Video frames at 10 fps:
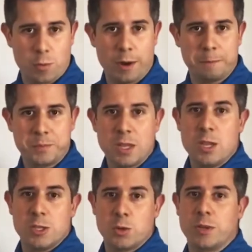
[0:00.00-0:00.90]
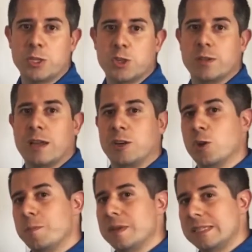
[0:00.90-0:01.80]
right? So we ensure that
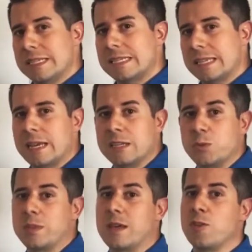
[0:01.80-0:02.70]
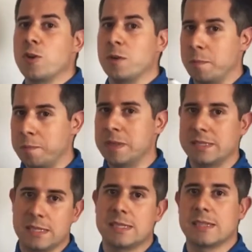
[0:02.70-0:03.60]
your business site is with other
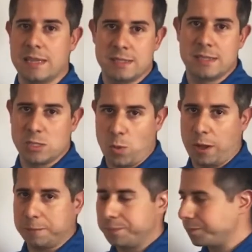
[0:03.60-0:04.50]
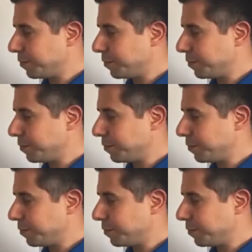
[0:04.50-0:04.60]
business sites as well.